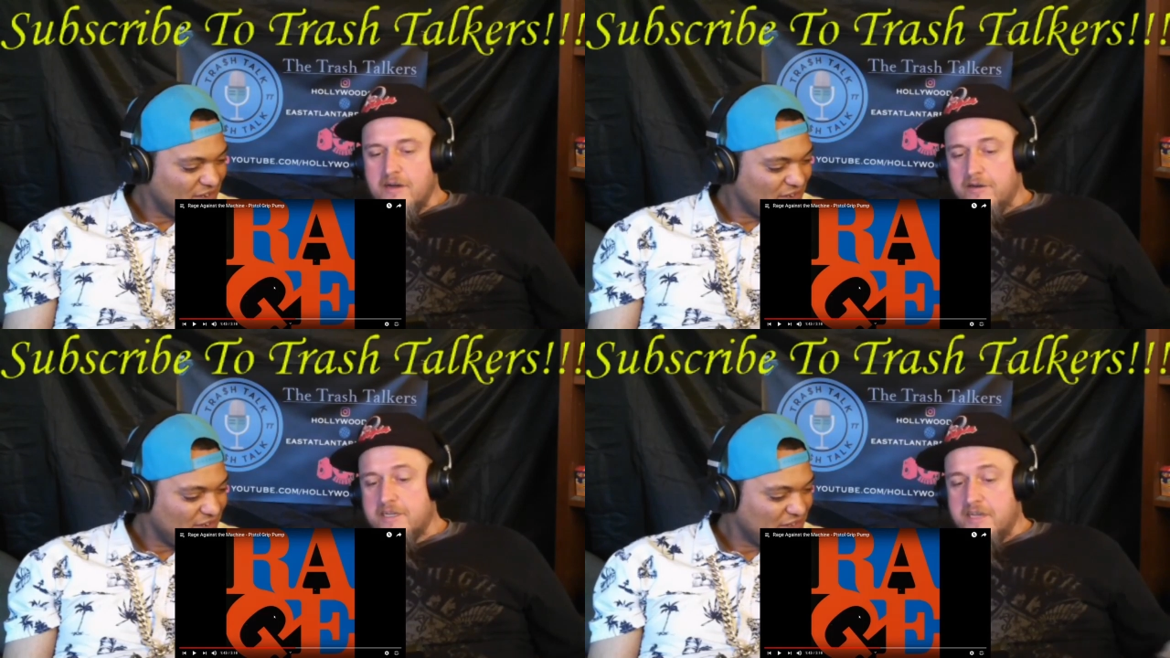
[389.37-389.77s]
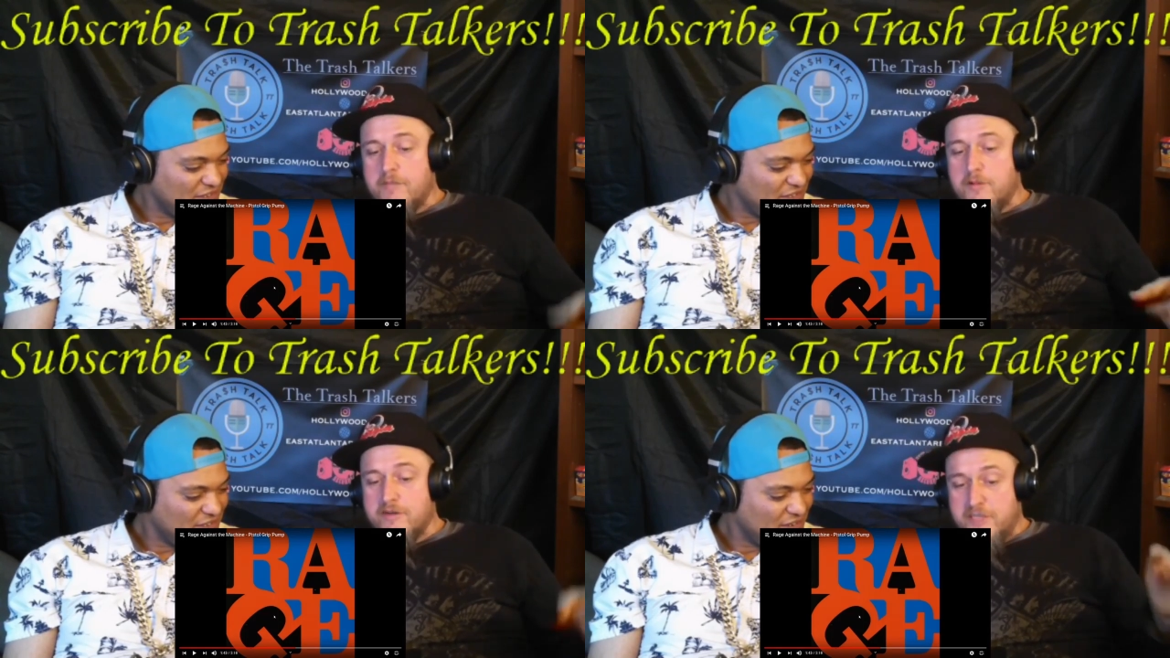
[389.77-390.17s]
Speaker 1: on the
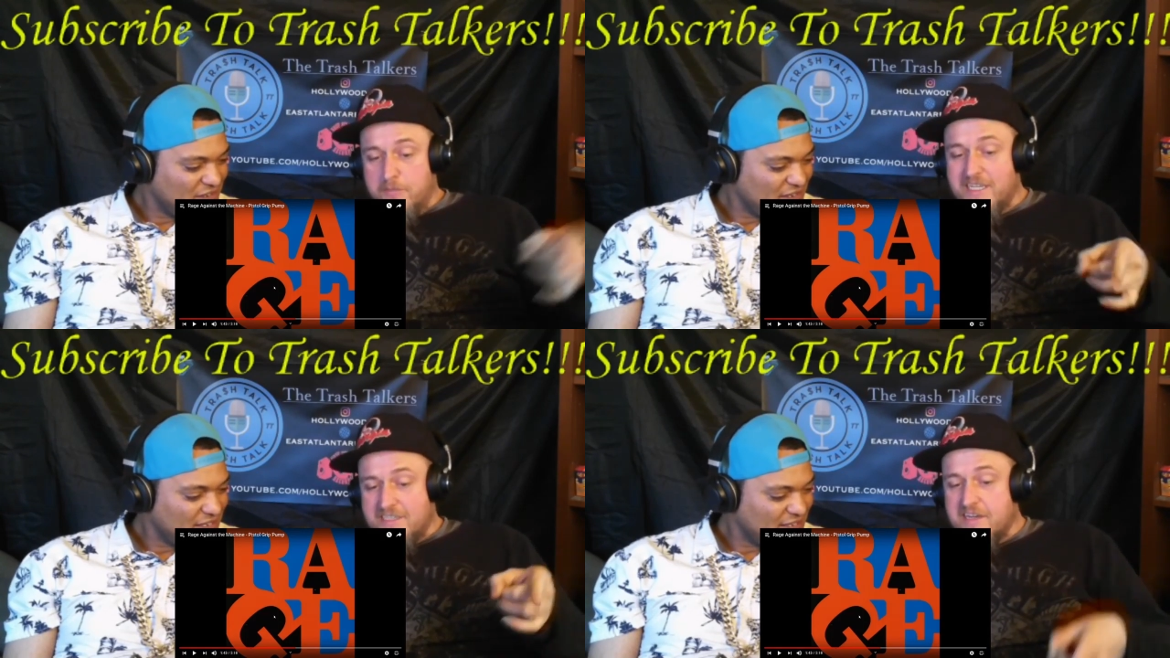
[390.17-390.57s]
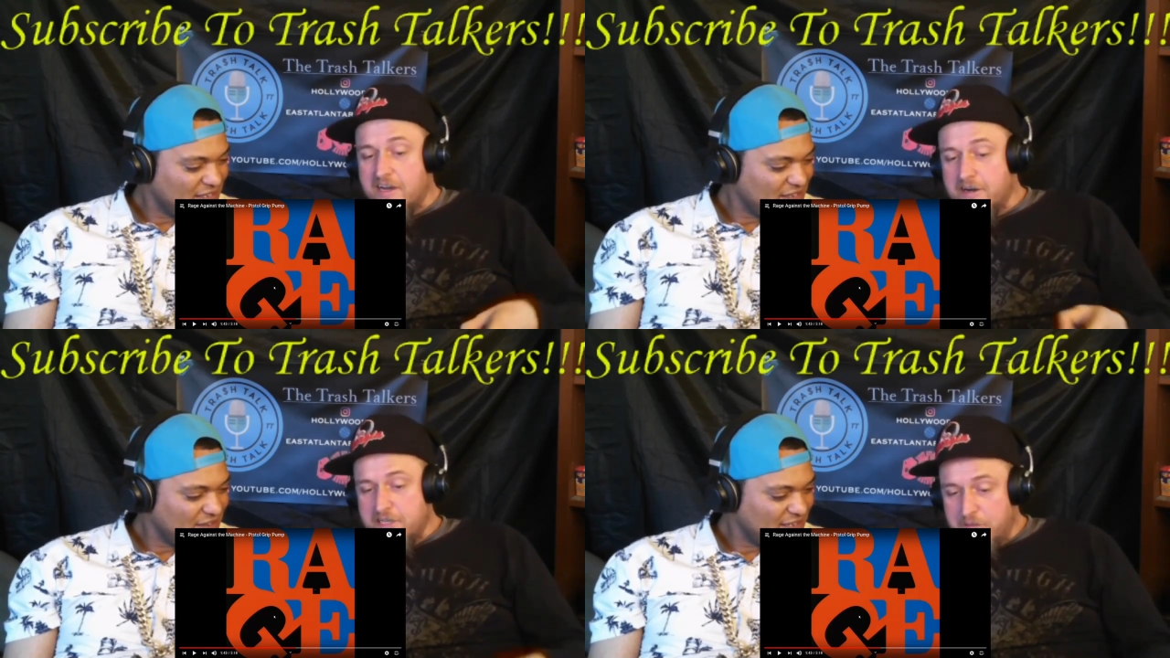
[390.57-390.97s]
double, you best to
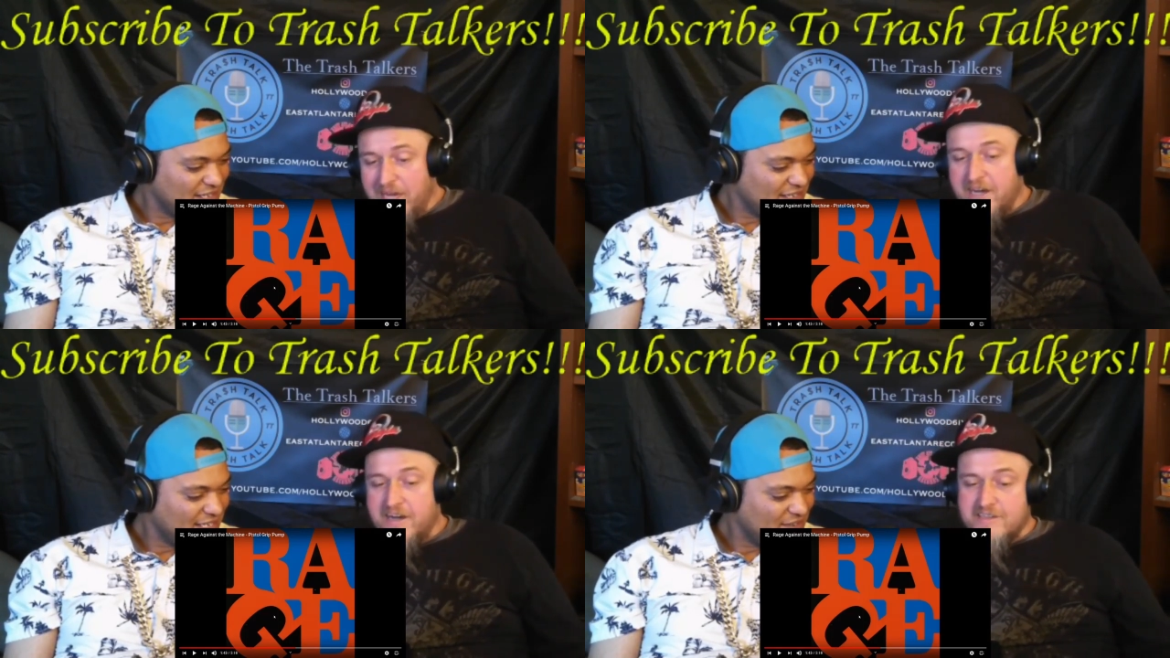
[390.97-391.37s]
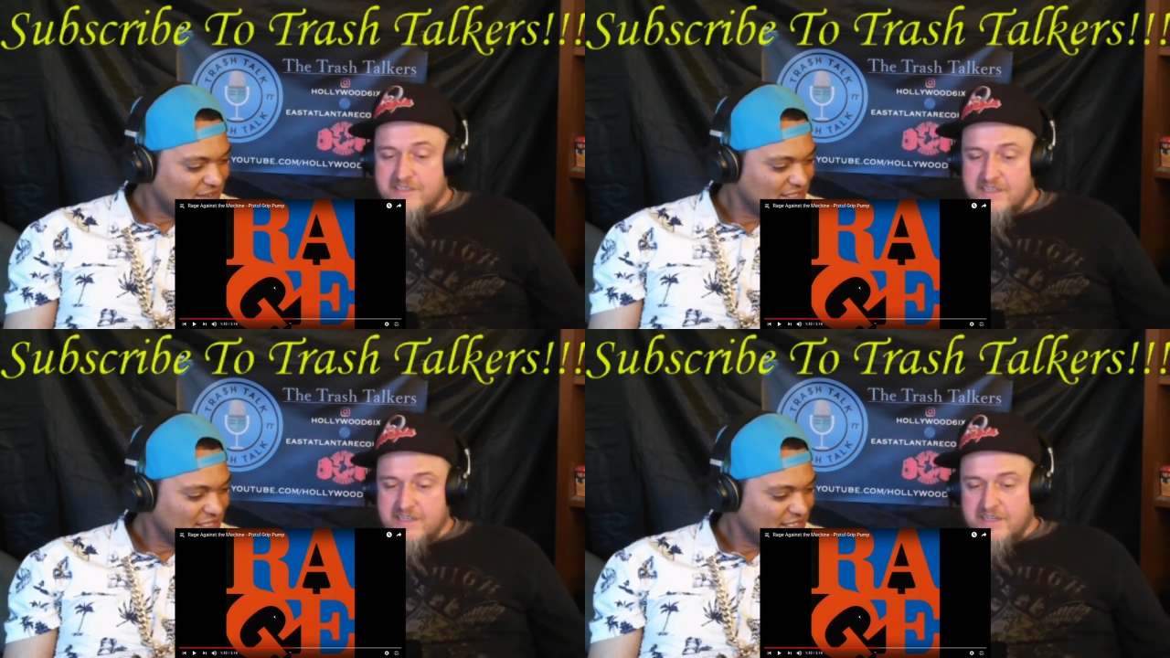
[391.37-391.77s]
call your
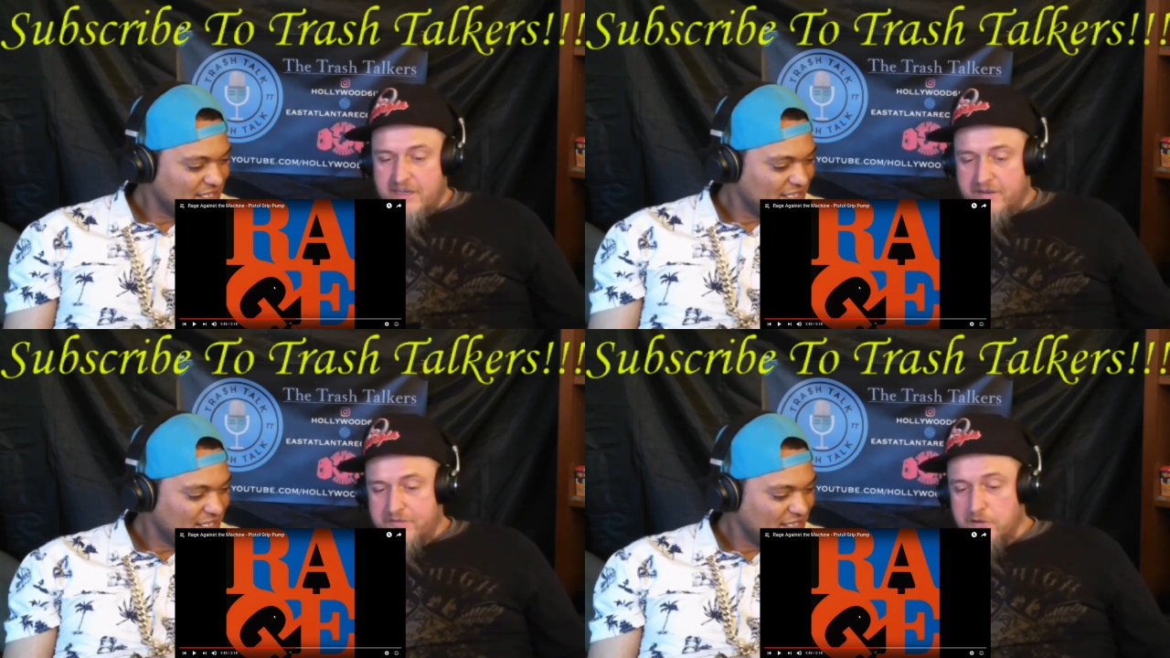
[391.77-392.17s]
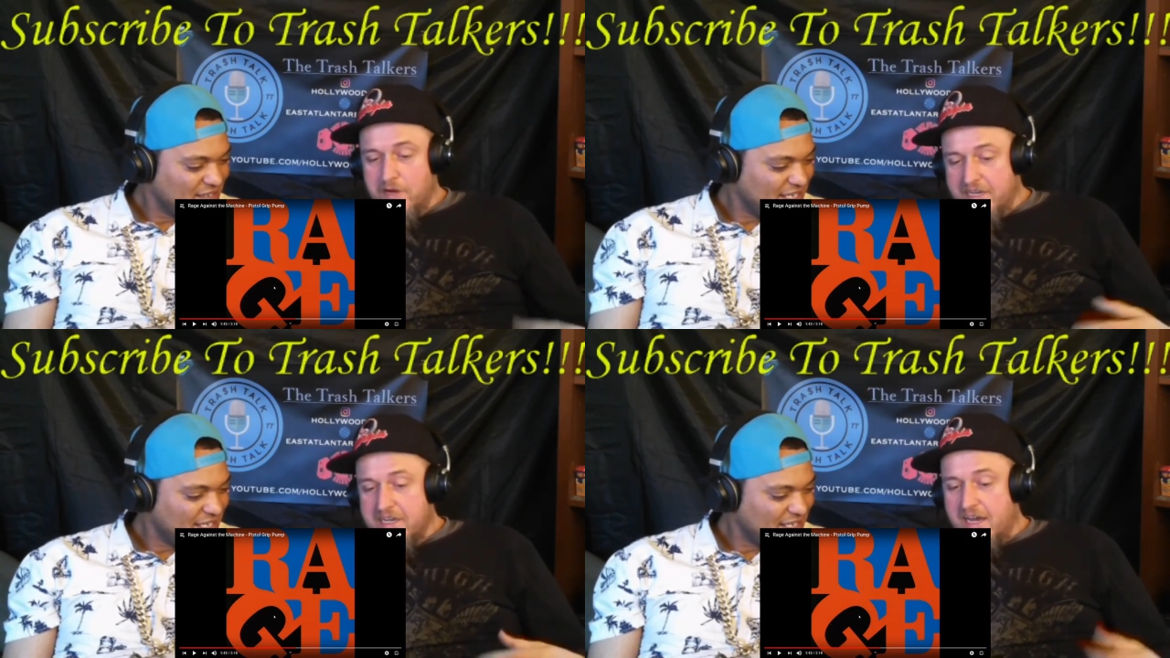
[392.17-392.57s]
pals. If you
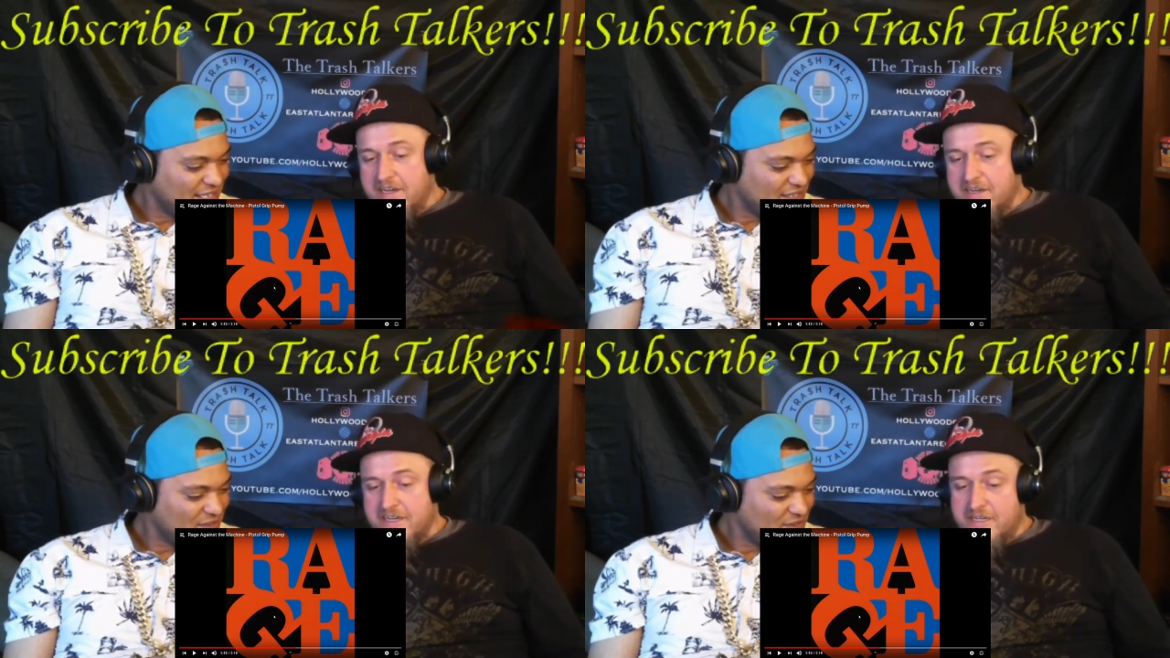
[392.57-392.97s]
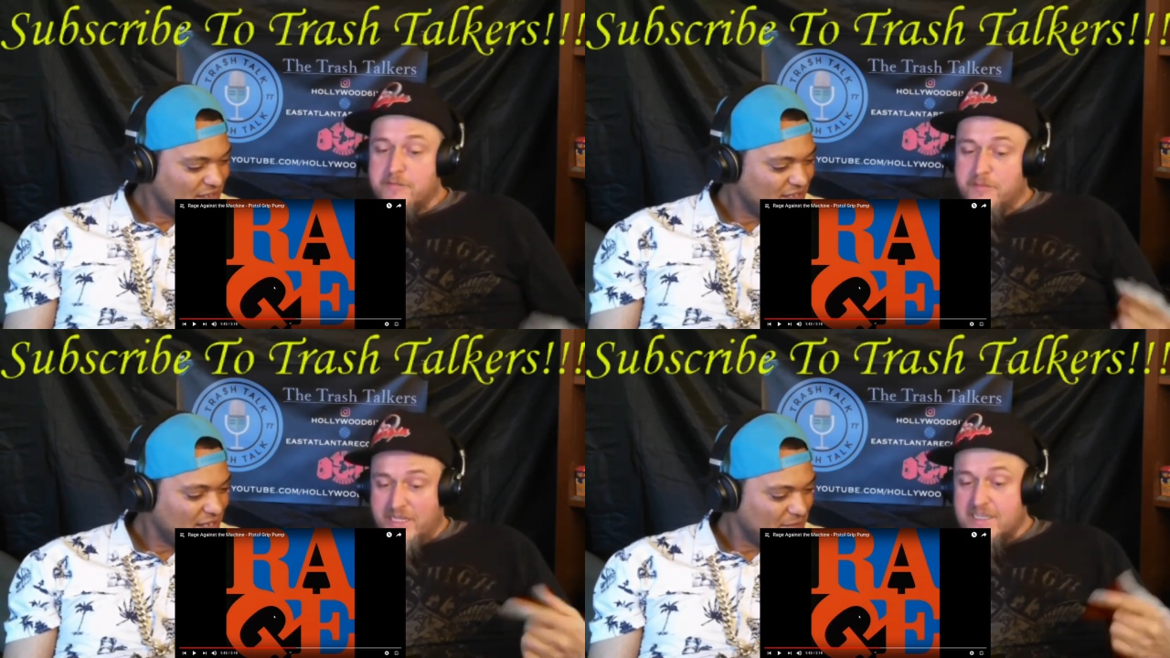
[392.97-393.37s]
ain't got none,
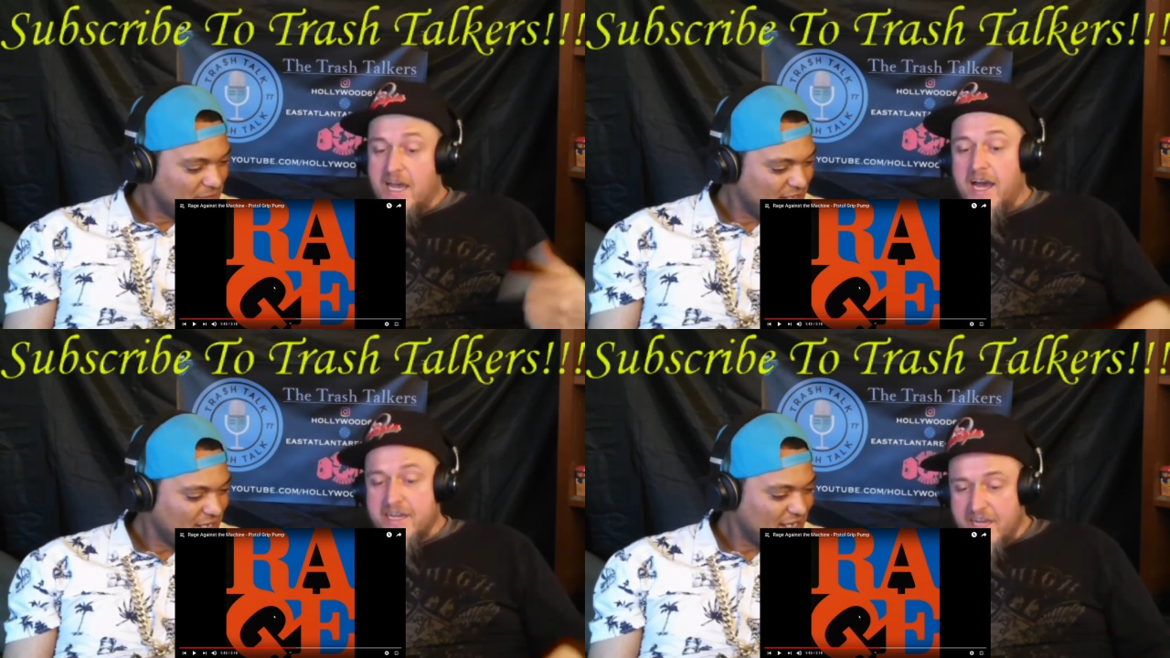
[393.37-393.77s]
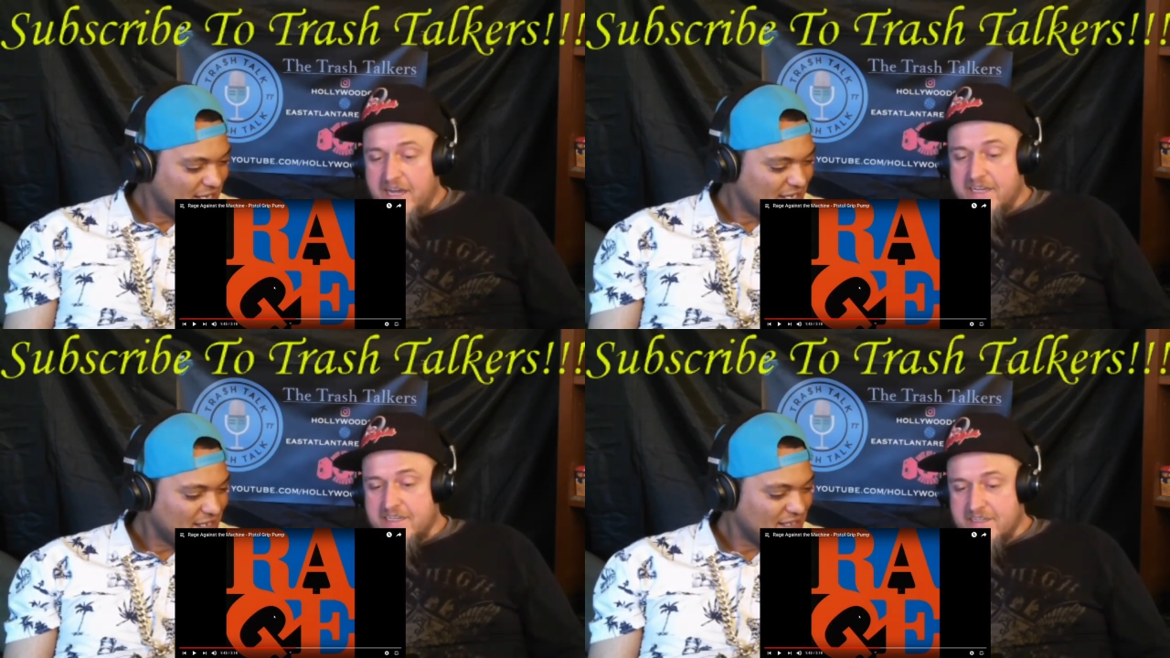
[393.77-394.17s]
it. I
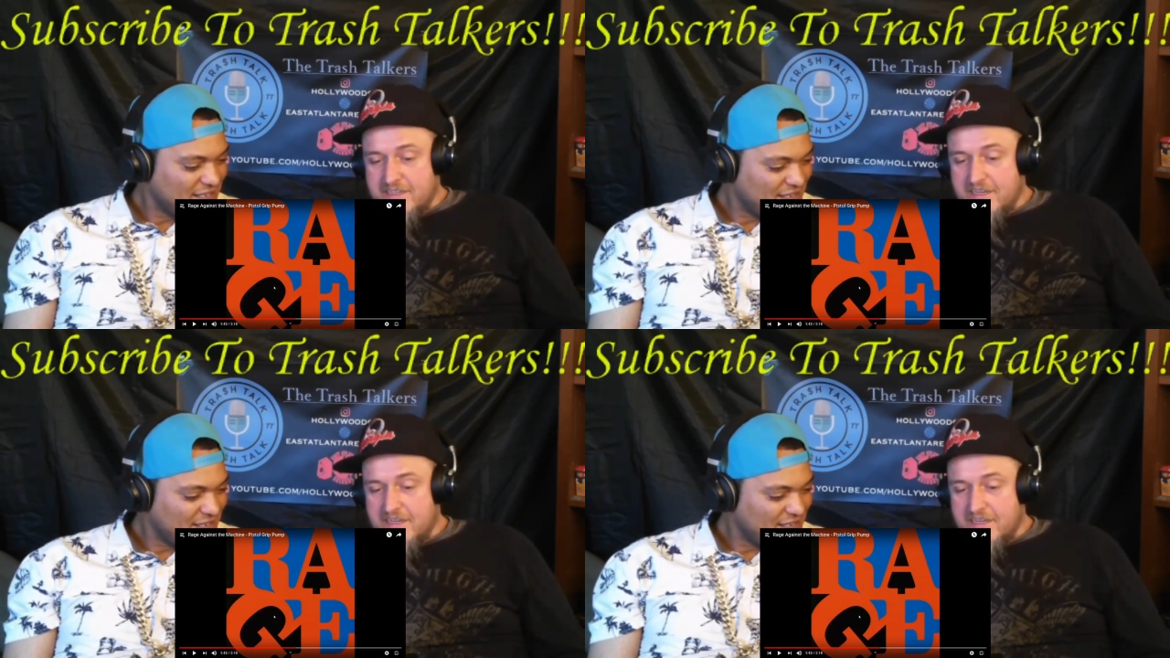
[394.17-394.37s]
got